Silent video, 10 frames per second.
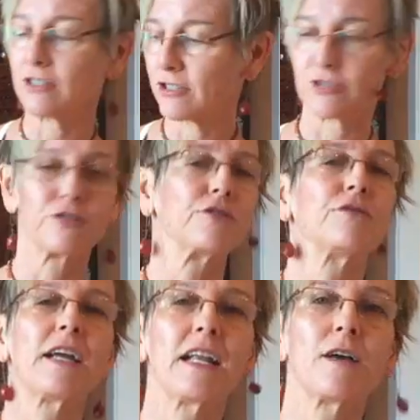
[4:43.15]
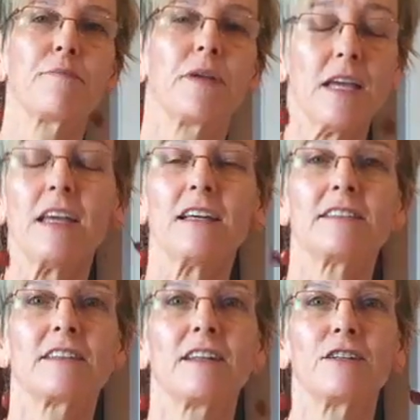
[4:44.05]
just straight up,
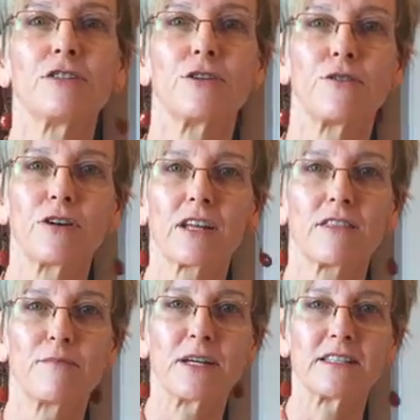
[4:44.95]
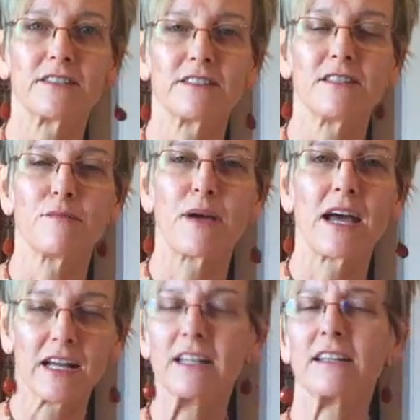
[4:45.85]
it's going to torque the muscles in the
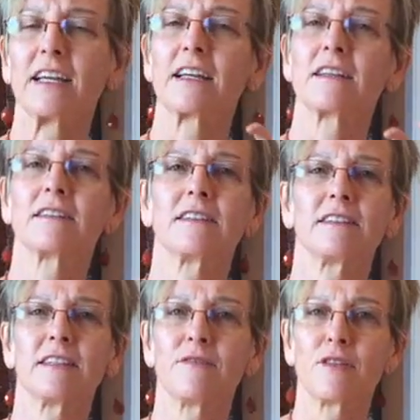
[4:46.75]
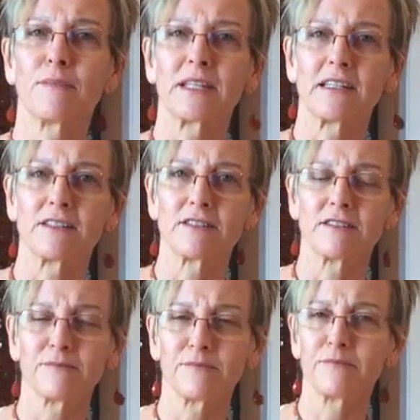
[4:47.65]
back, like give them a
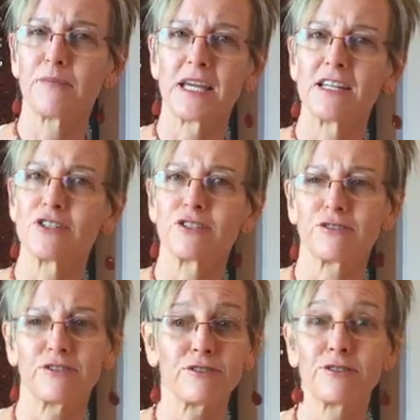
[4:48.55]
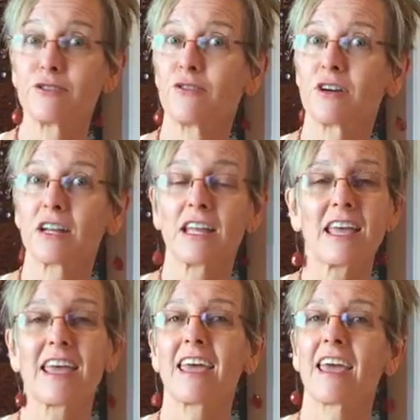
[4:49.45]
little pinch or torque,
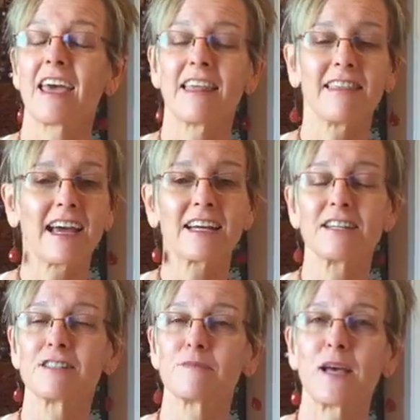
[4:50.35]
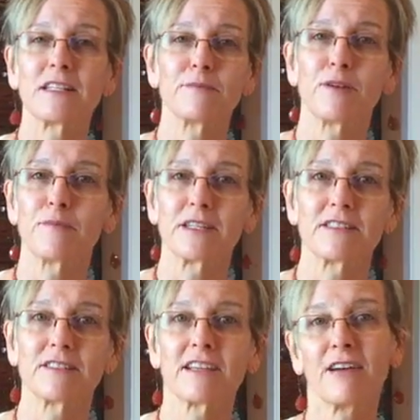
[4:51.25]
and that can spasm your
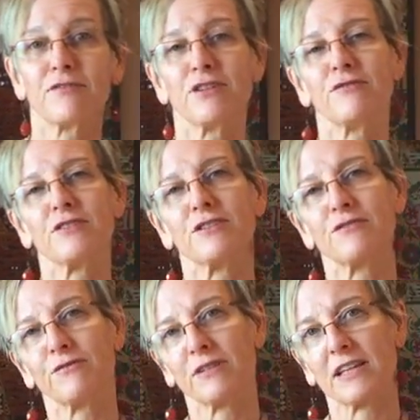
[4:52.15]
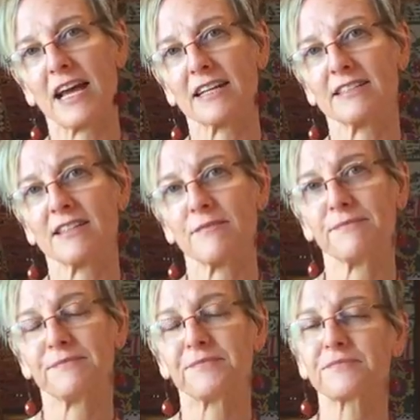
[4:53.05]
muscles after you've just relaxed them.
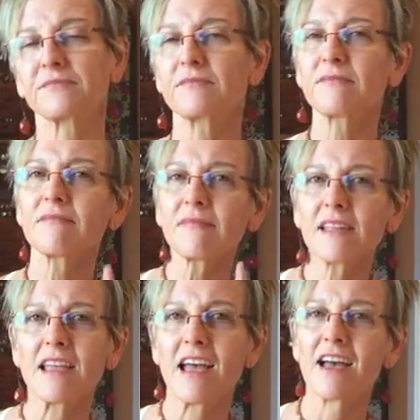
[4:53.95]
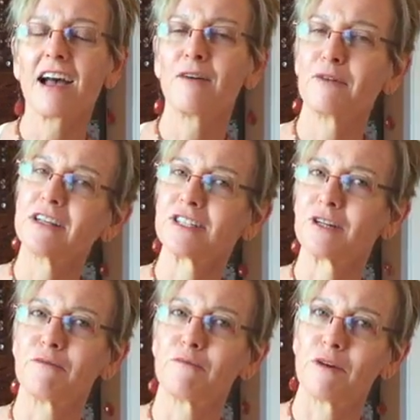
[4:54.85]
I want to
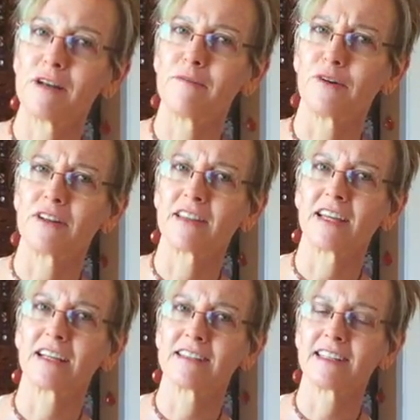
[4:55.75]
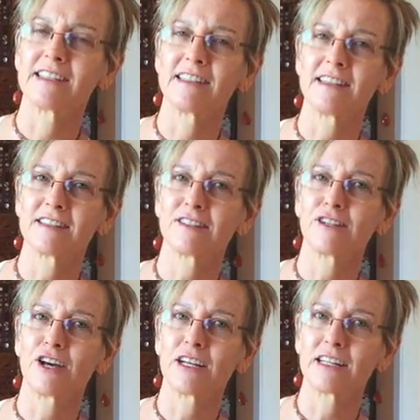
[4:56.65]
show one more thing because I see this a
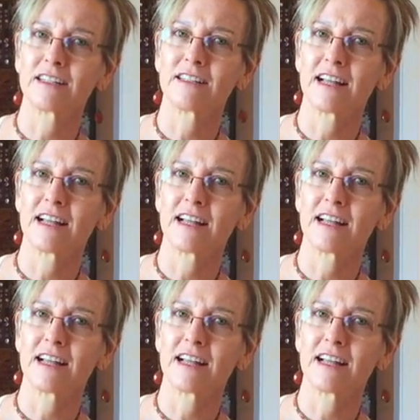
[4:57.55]
lot in